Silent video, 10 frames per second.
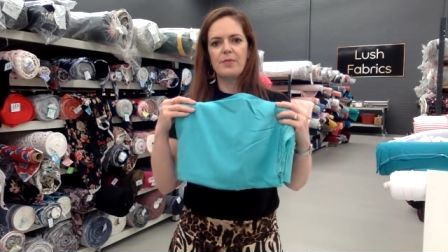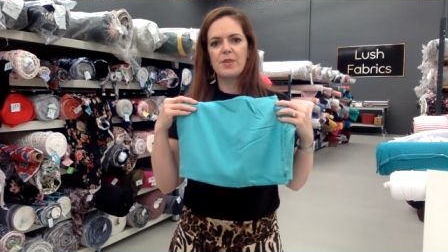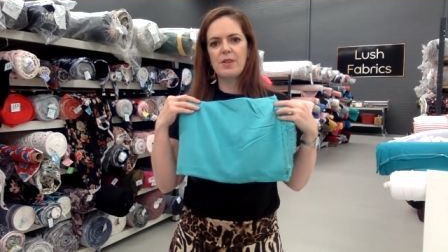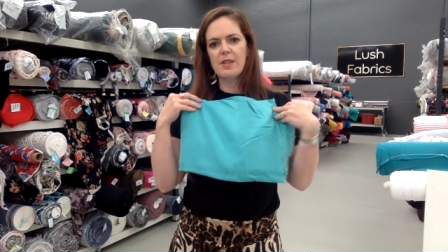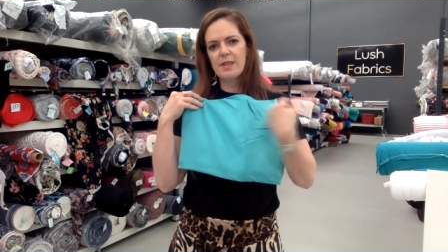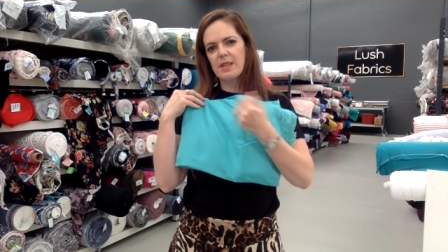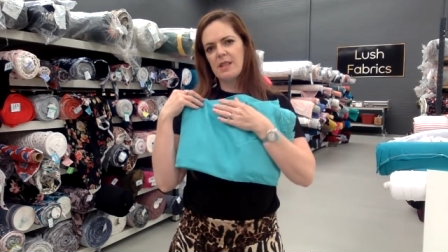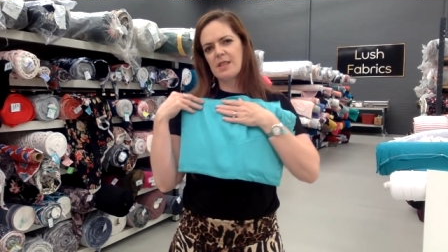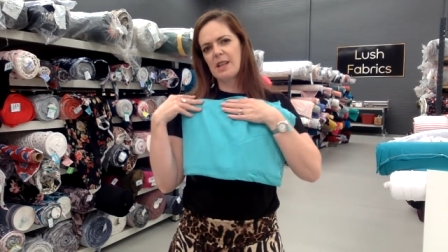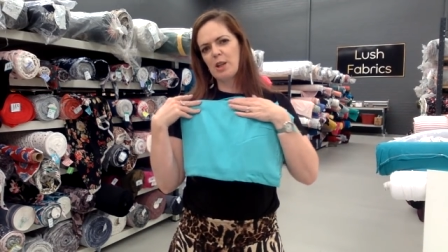So this
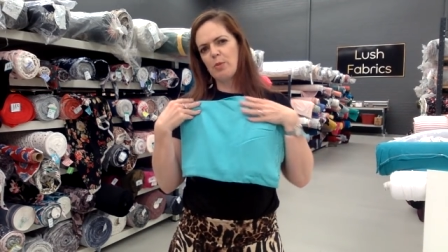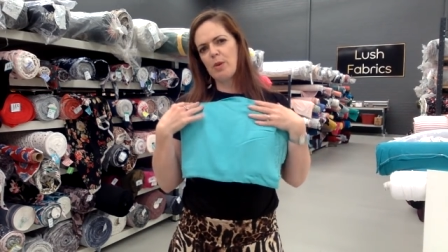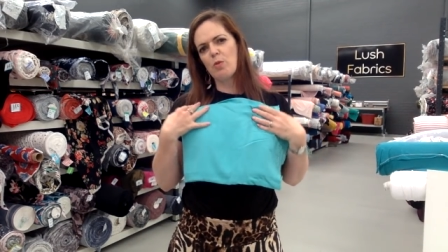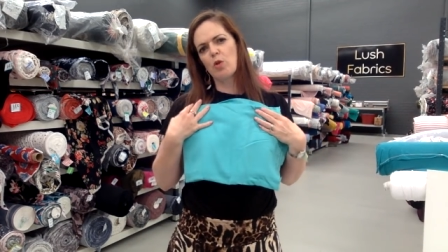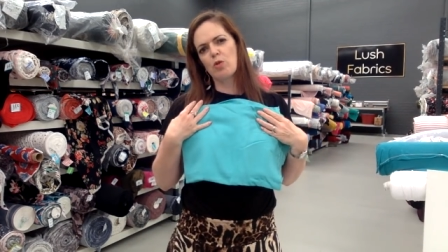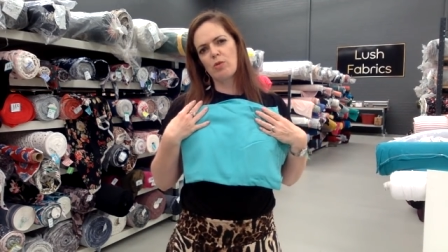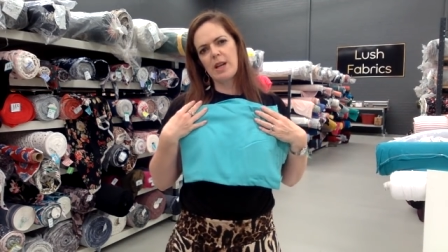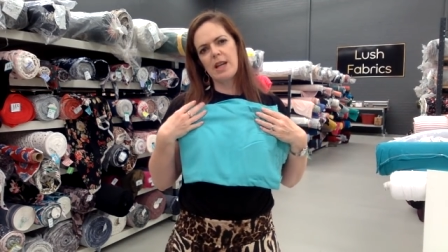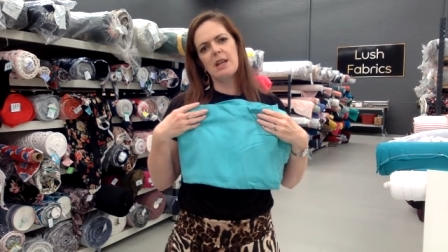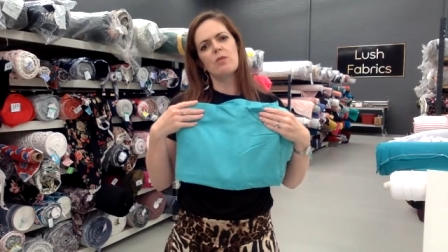is a little bit more
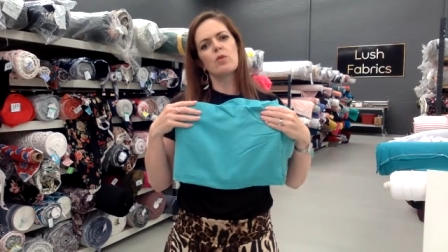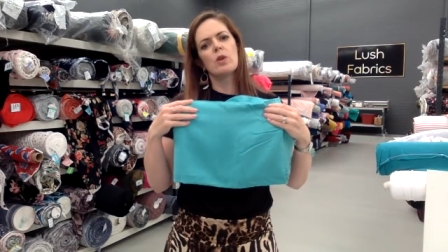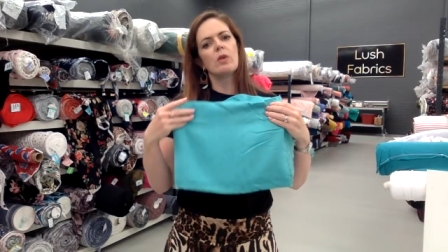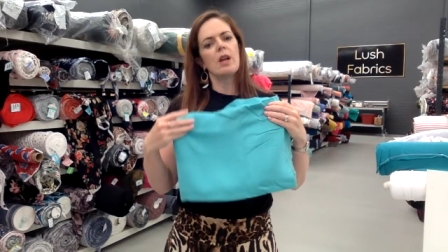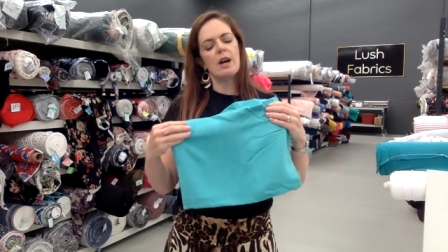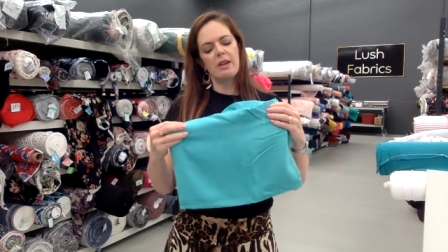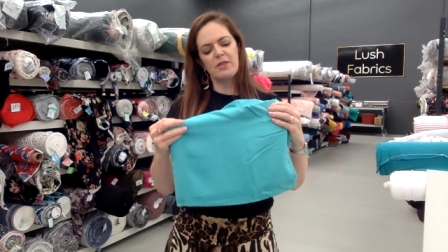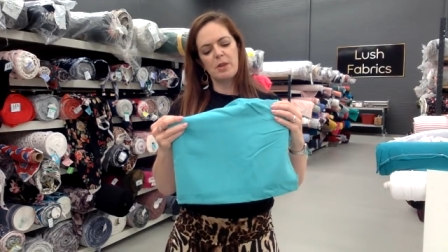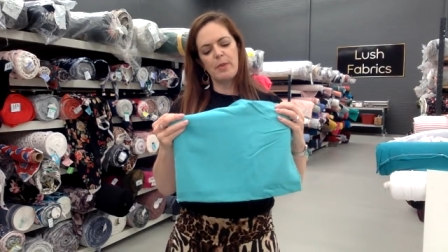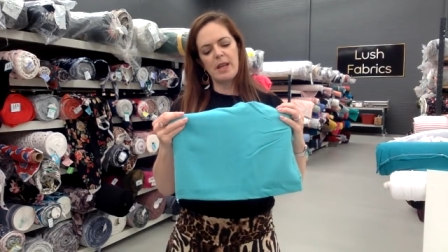green in real life.
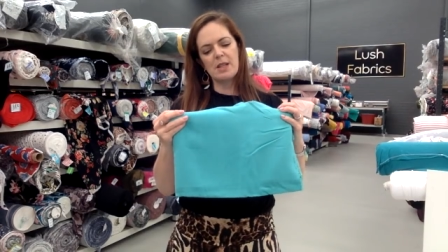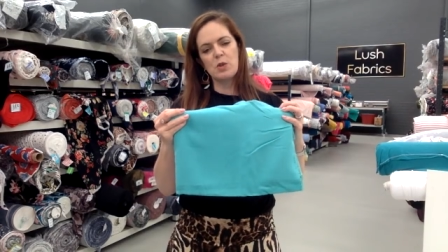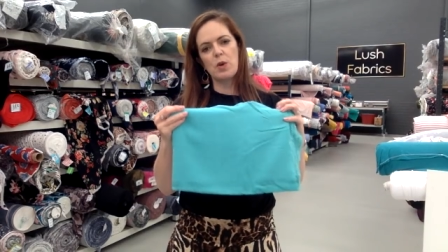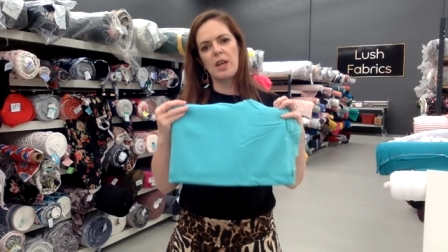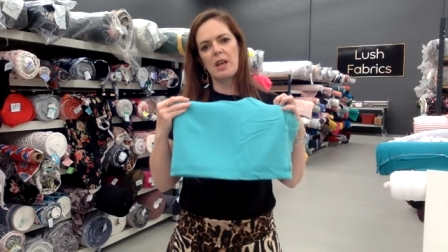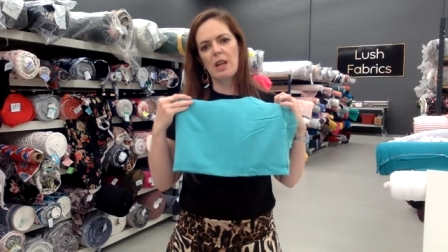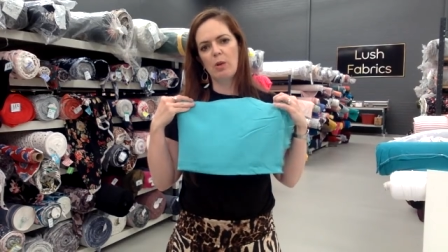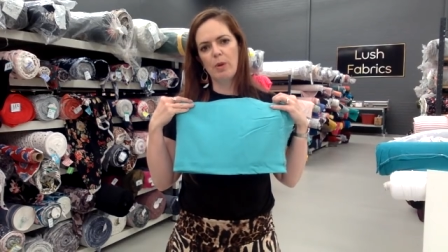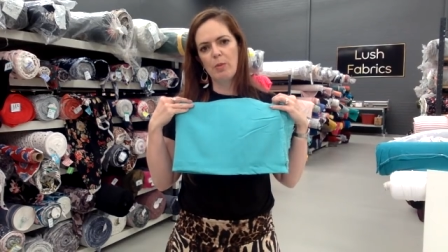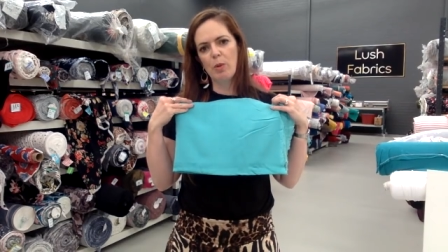To me, it's looking a little
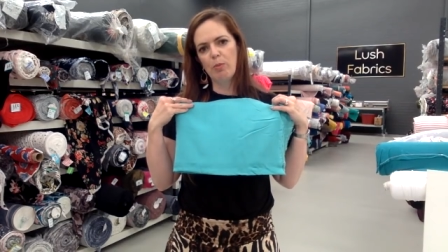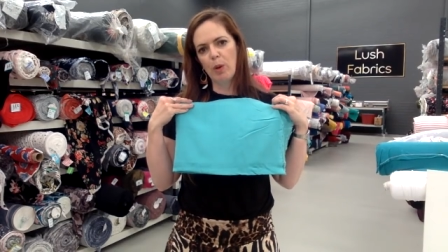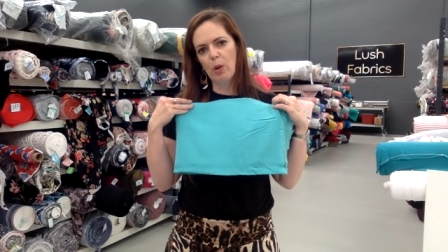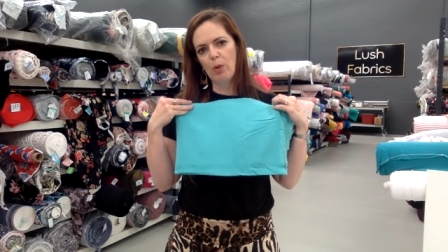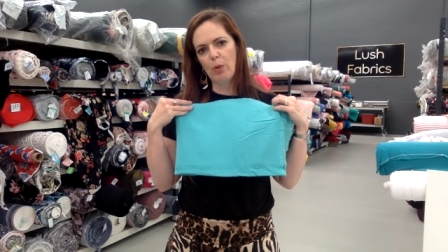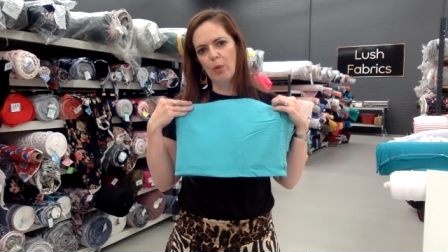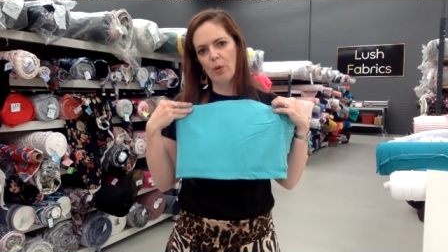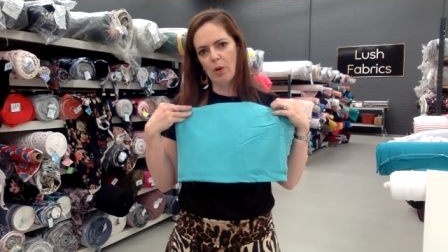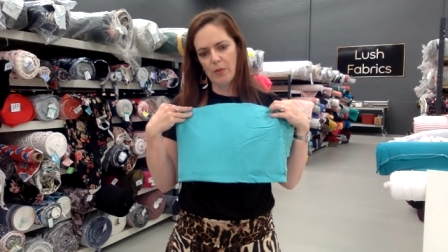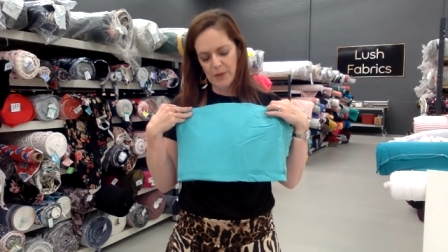bit more blue
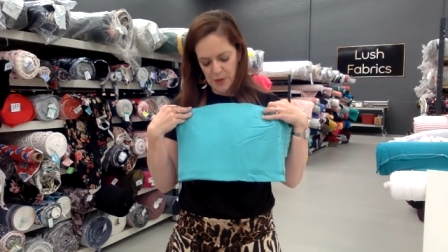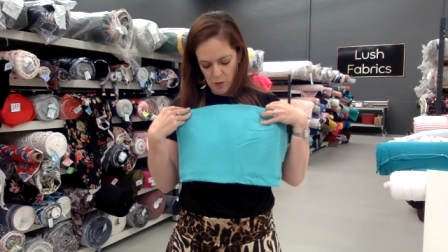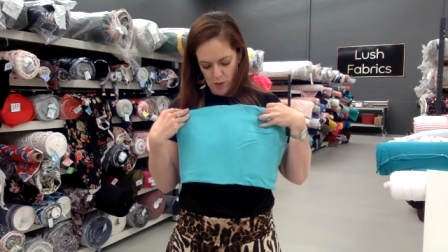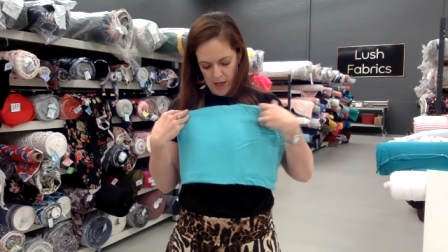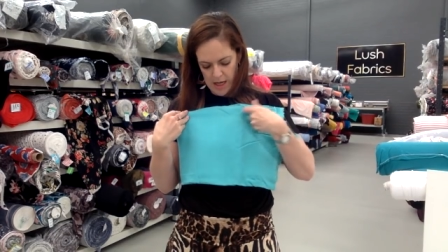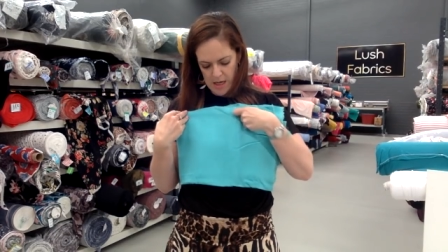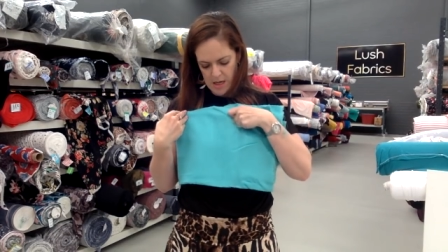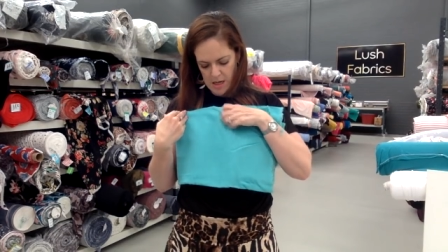on the screen,